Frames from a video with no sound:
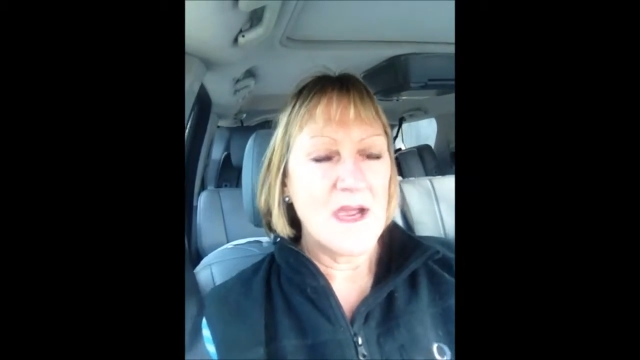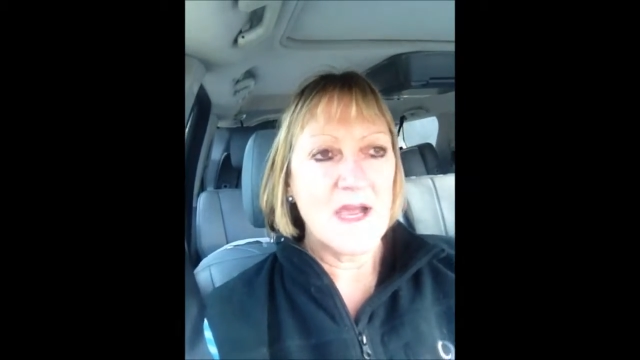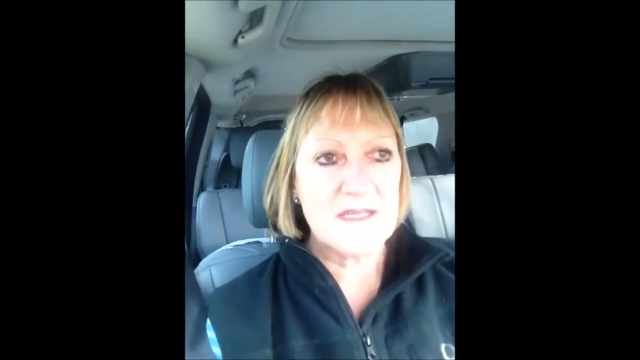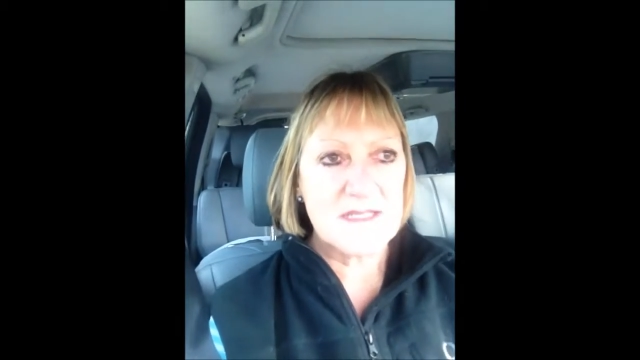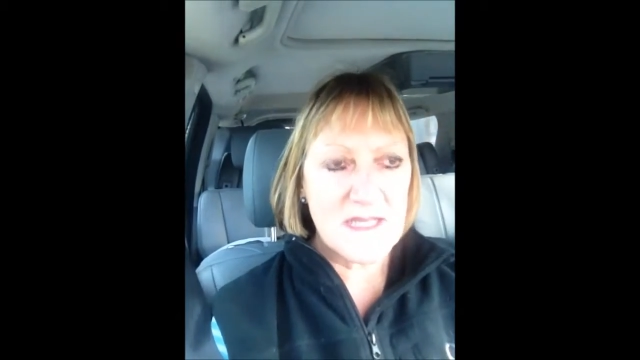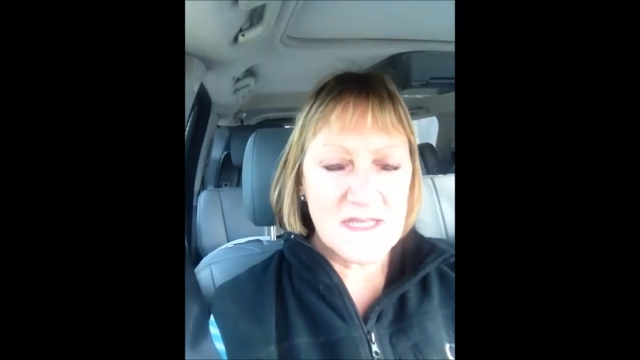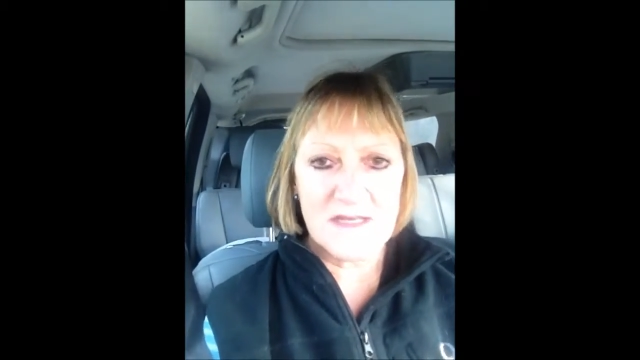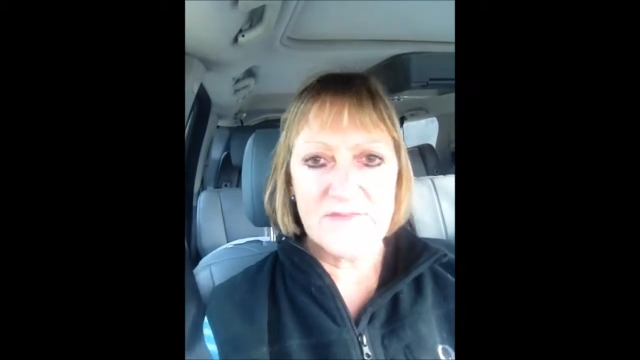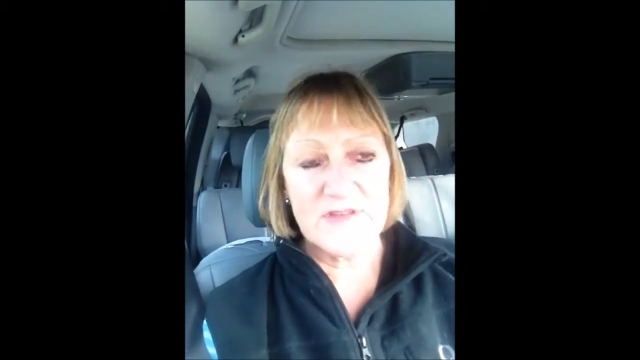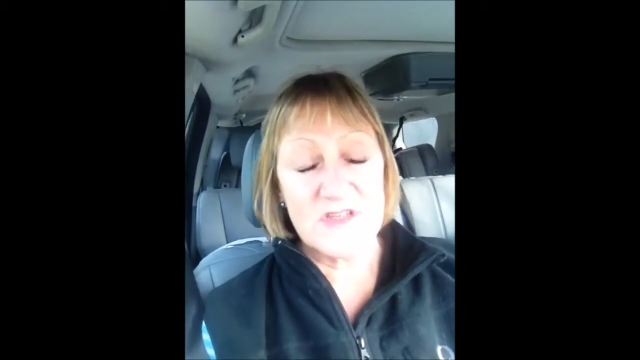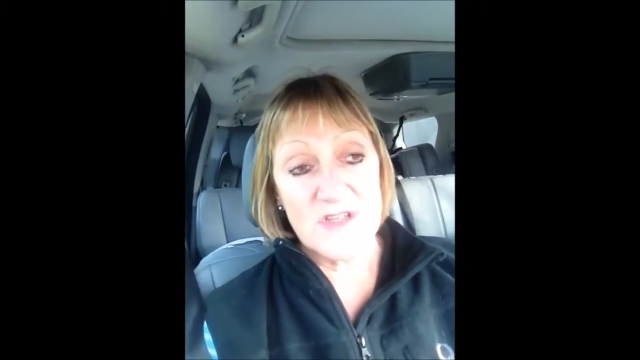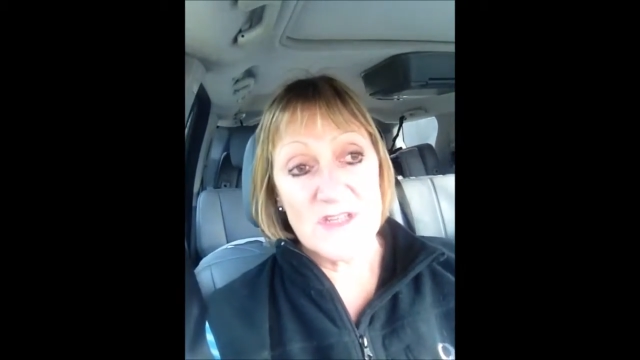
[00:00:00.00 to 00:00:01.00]
ice
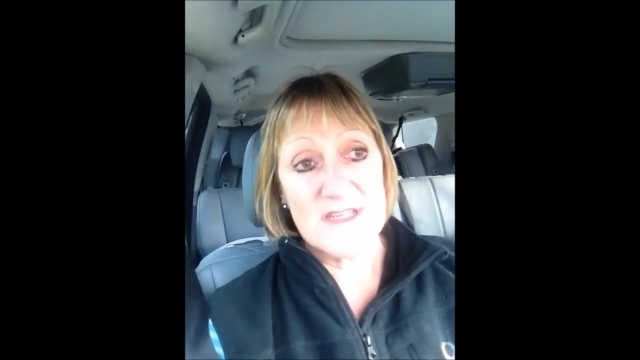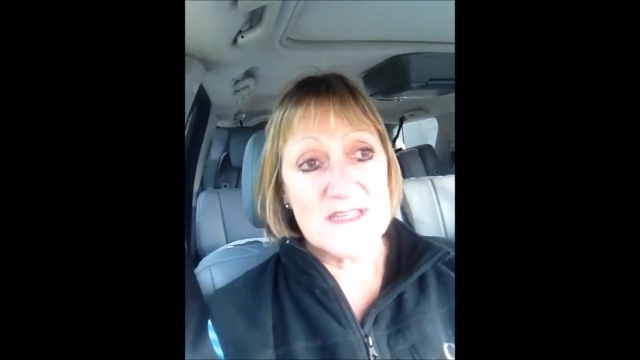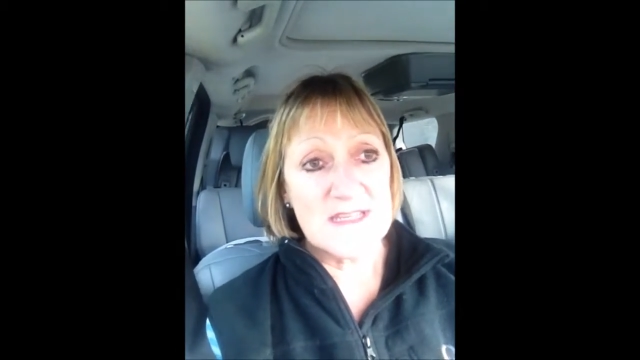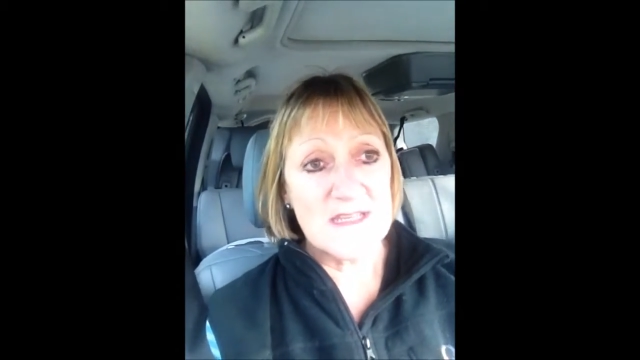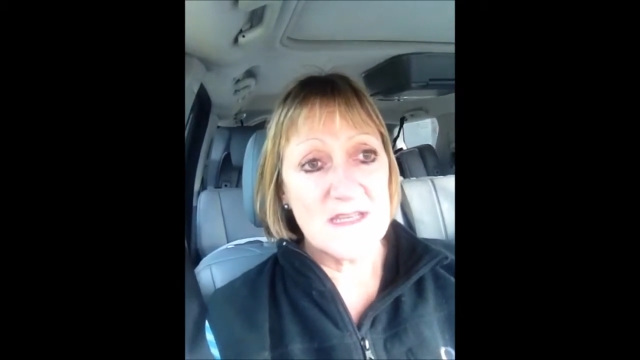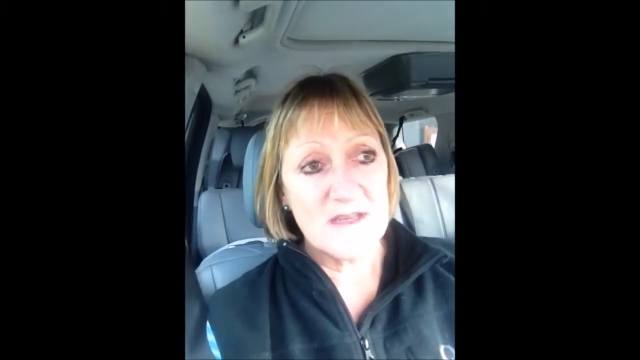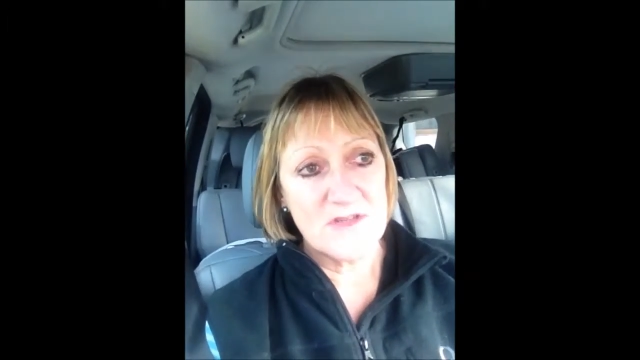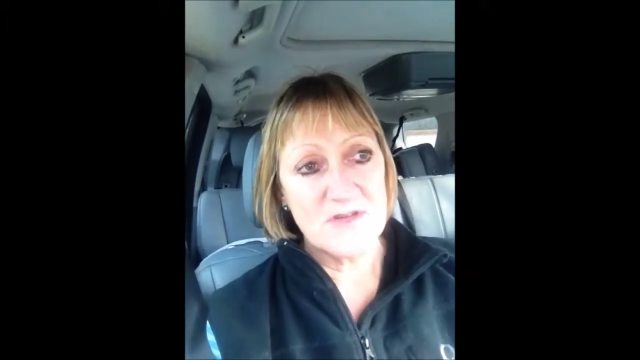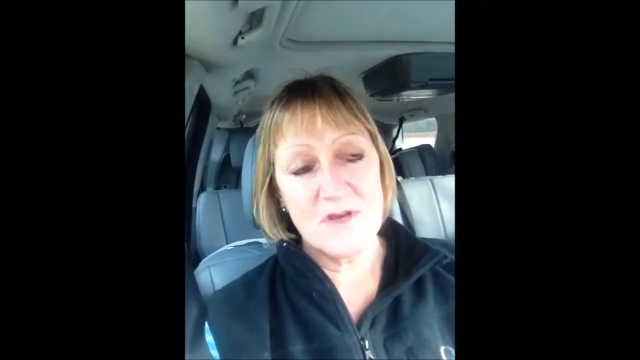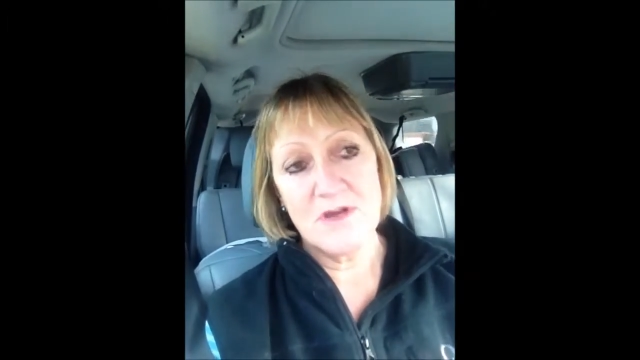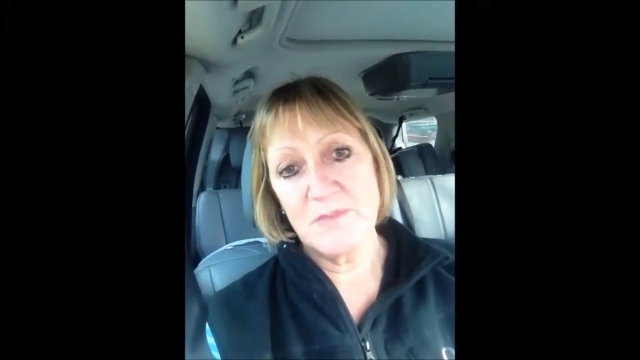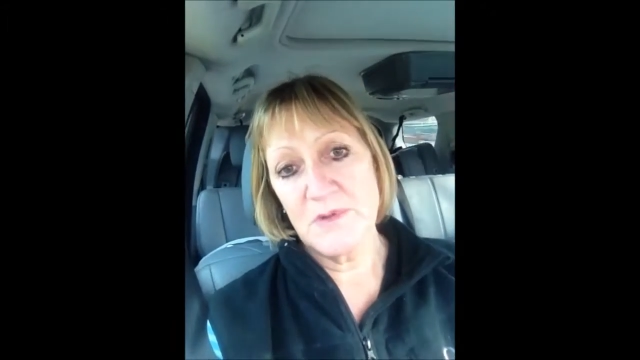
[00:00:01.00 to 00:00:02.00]
skating fraternity
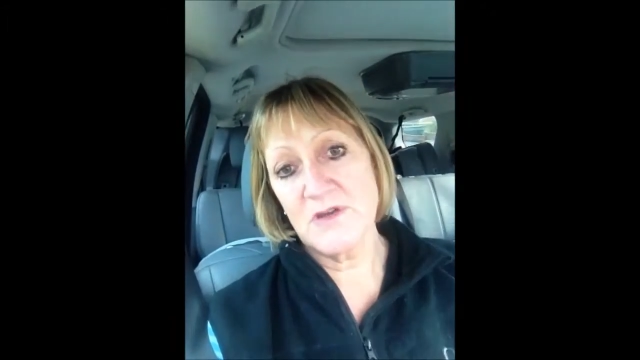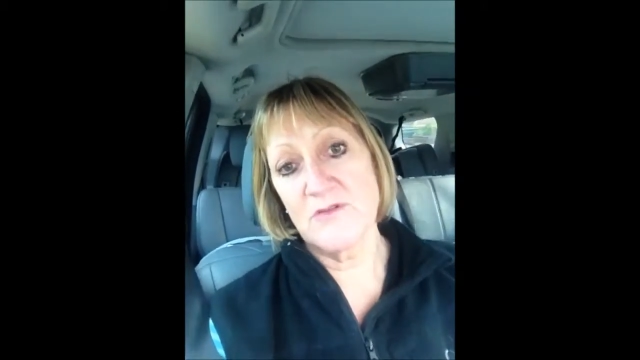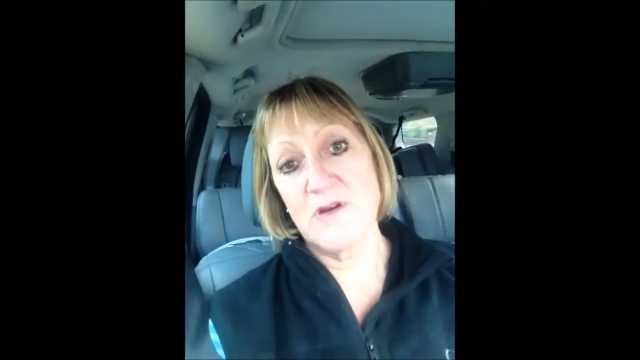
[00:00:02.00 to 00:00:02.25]
to help it